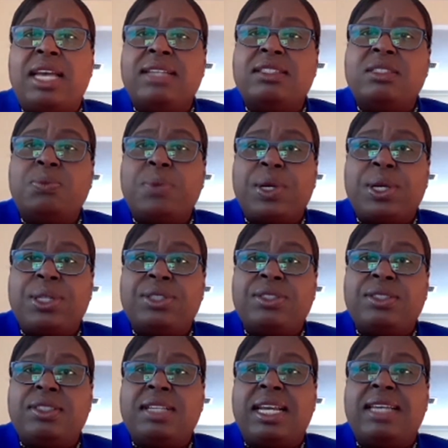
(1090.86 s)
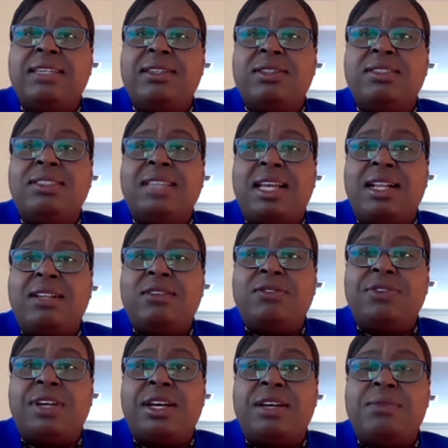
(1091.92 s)
experts like yourself,
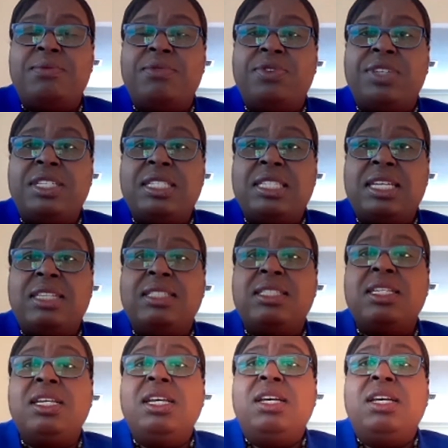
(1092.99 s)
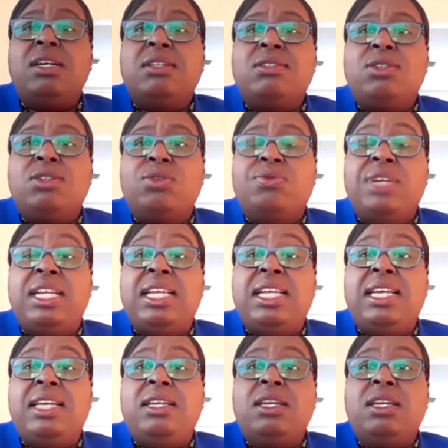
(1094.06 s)
Vincent, to
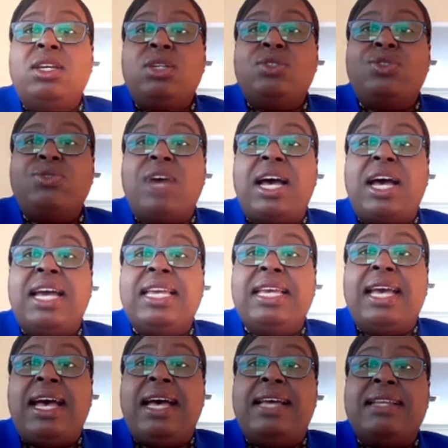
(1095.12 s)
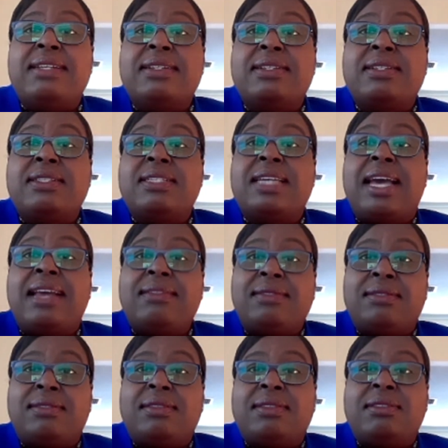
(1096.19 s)
really try and get
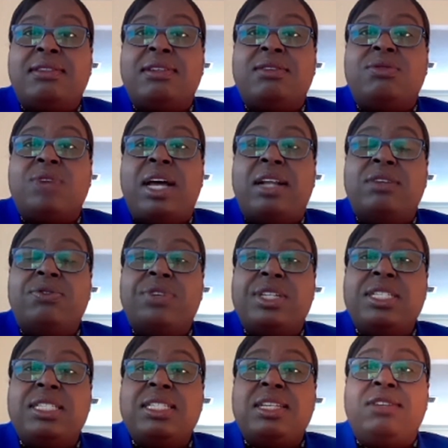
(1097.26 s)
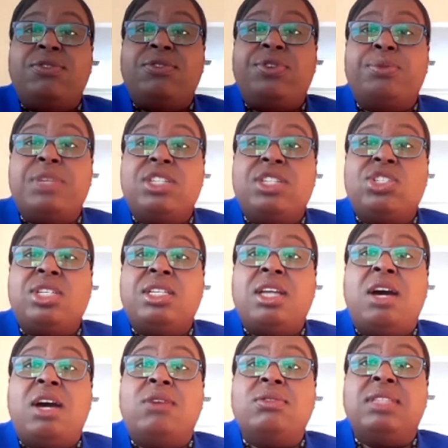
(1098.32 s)
the relevant information
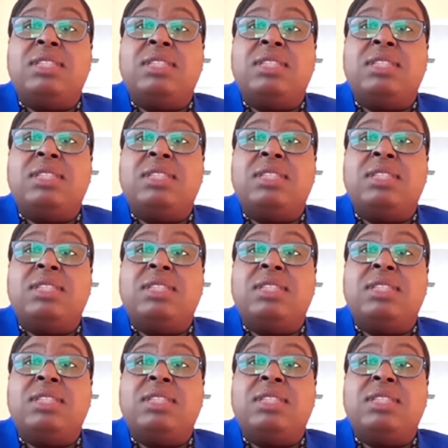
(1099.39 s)
out